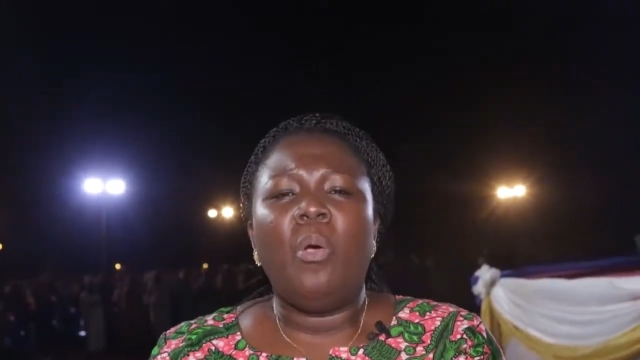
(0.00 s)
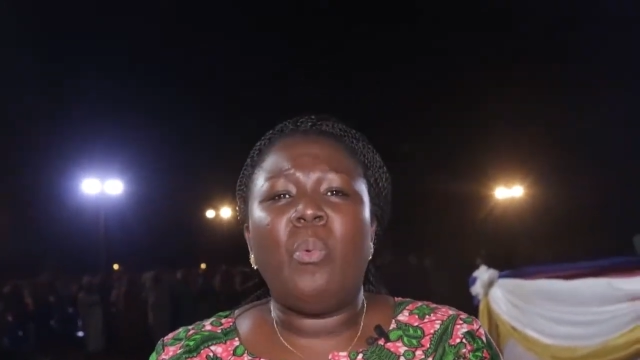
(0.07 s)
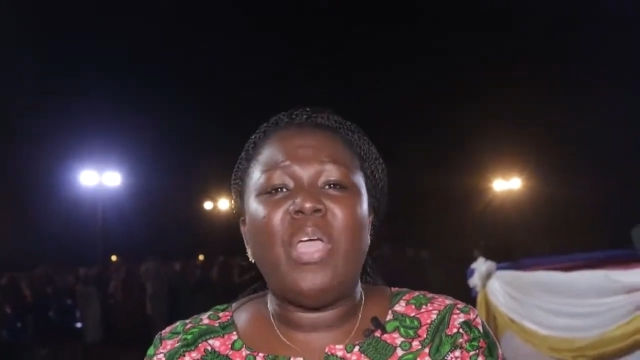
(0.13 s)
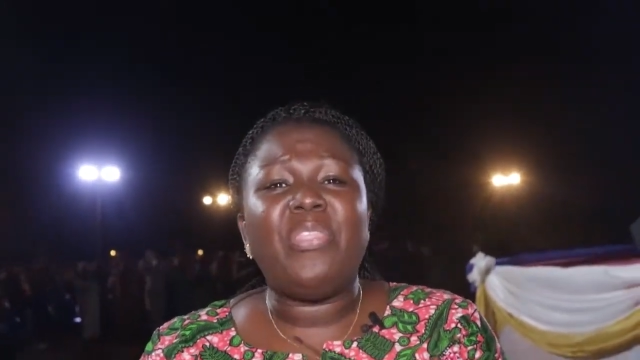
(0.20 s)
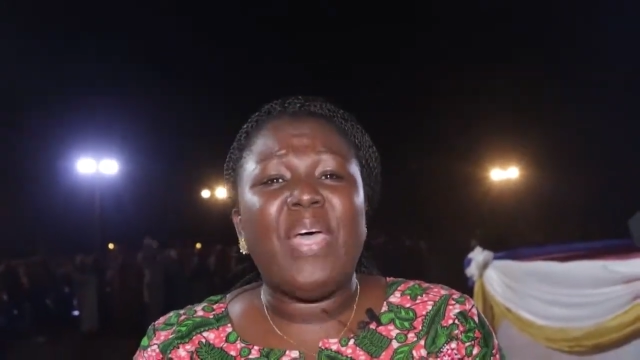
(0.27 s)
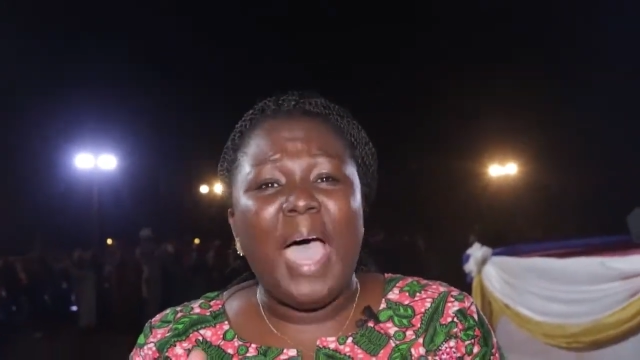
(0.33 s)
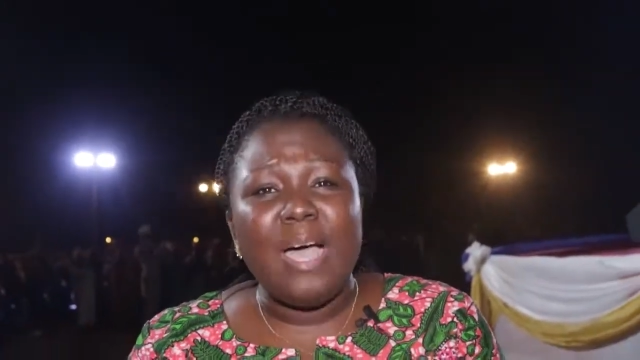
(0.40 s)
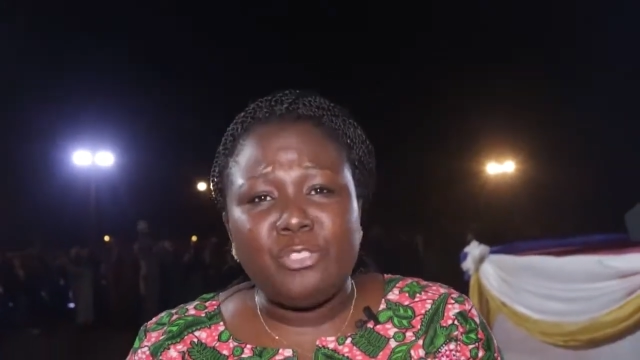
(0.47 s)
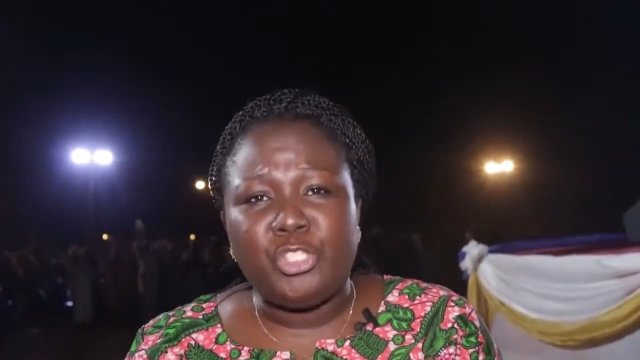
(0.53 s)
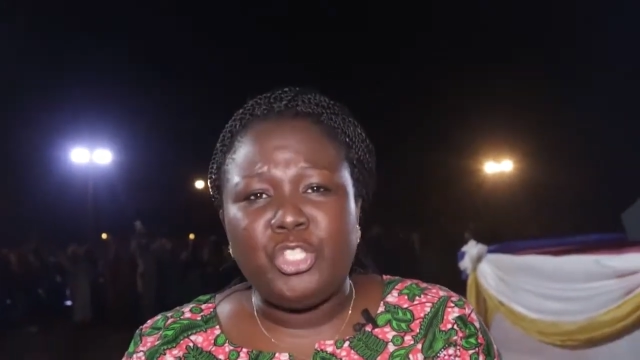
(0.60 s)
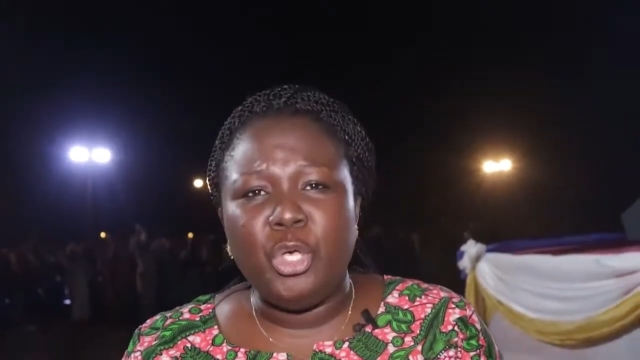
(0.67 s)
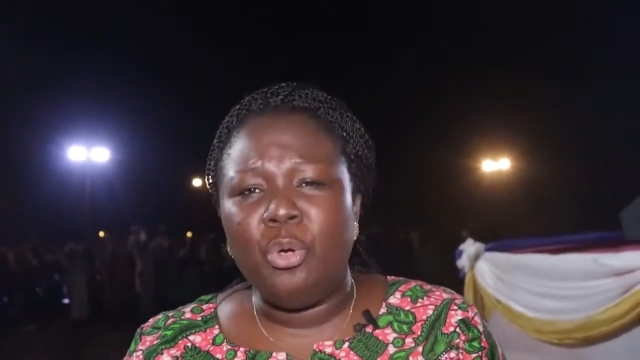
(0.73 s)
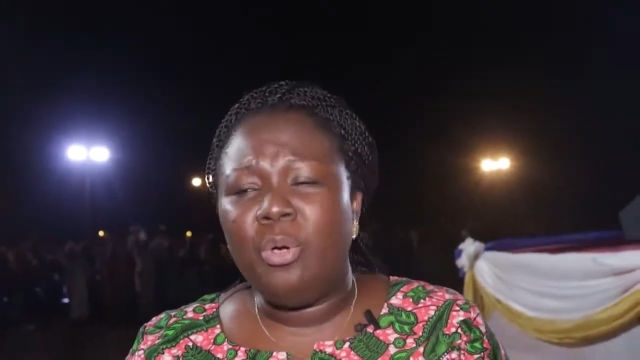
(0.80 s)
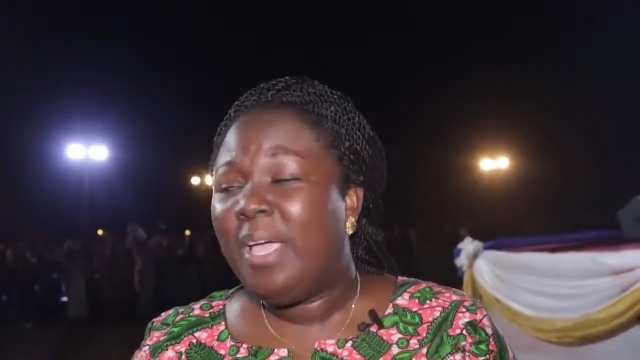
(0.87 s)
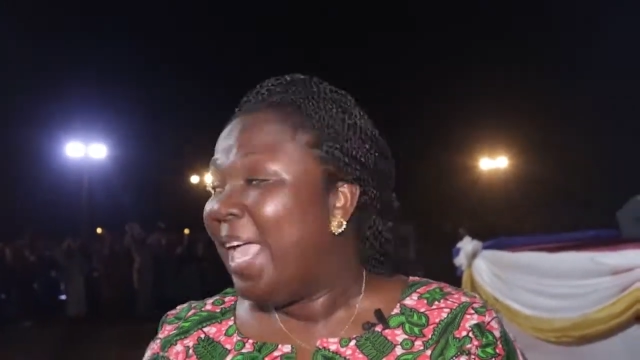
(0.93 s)
Without
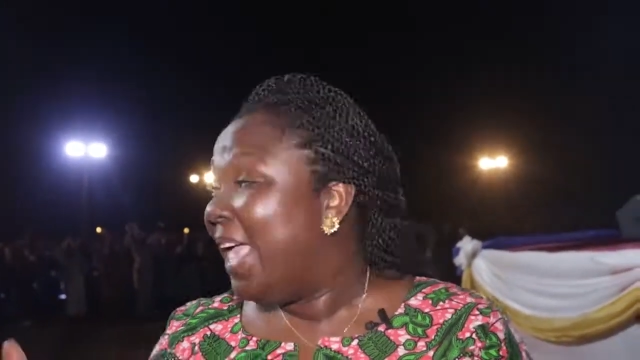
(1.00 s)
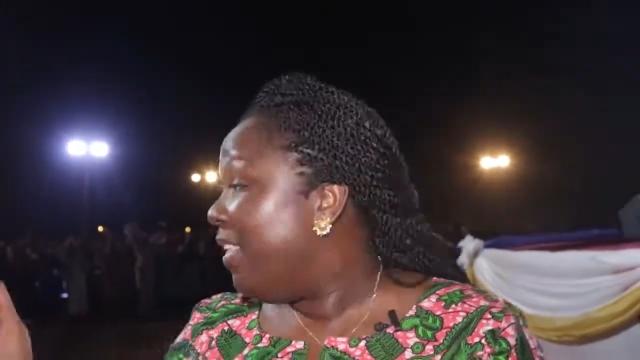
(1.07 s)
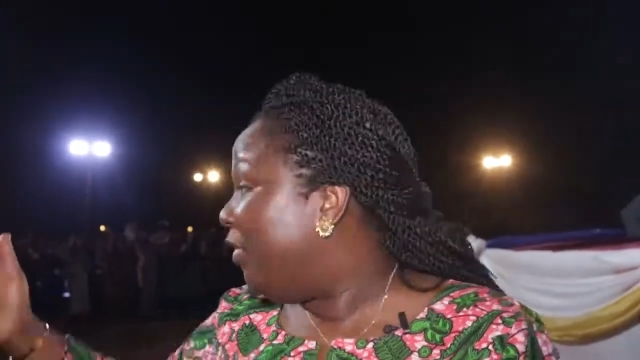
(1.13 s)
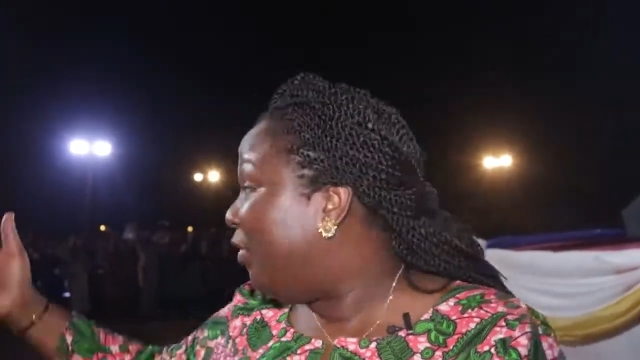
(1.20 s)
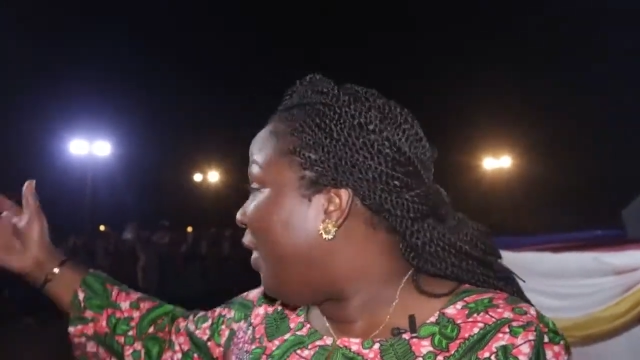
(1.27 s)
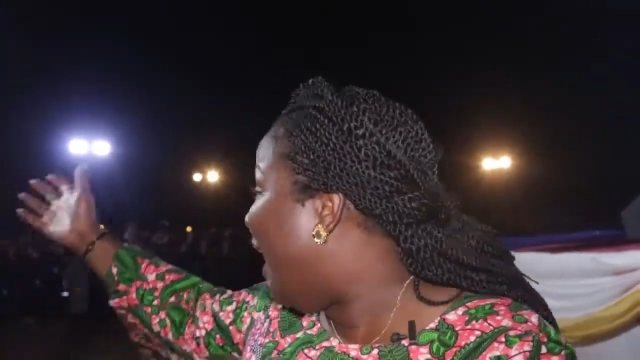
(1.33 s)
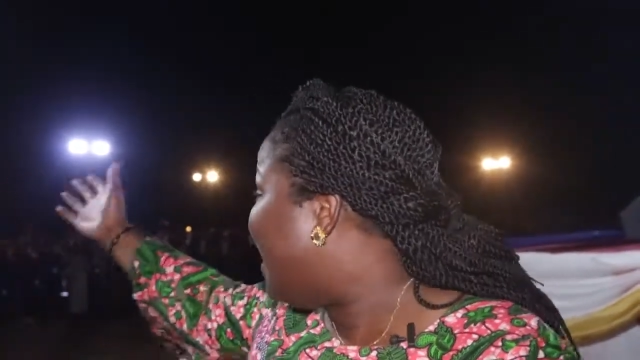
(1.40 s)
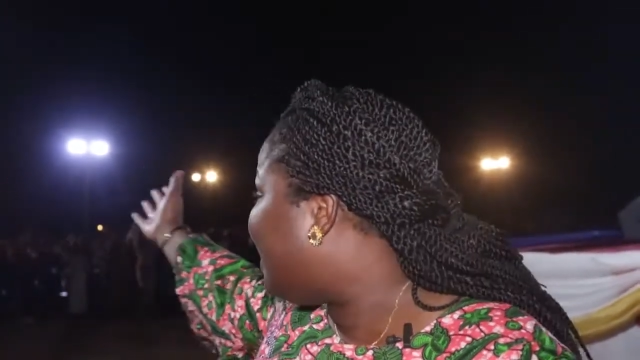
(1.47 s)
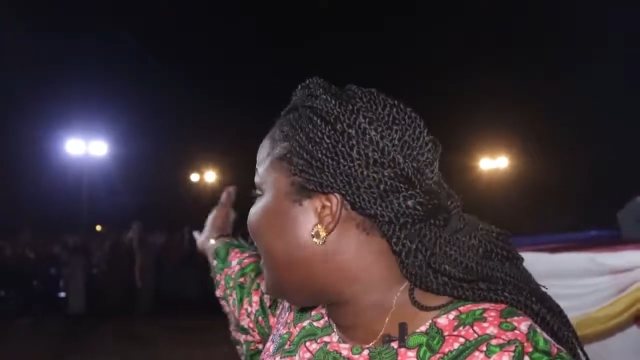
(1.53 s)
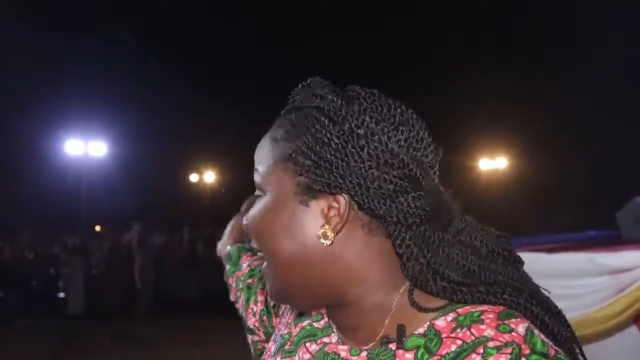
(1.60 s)
you, this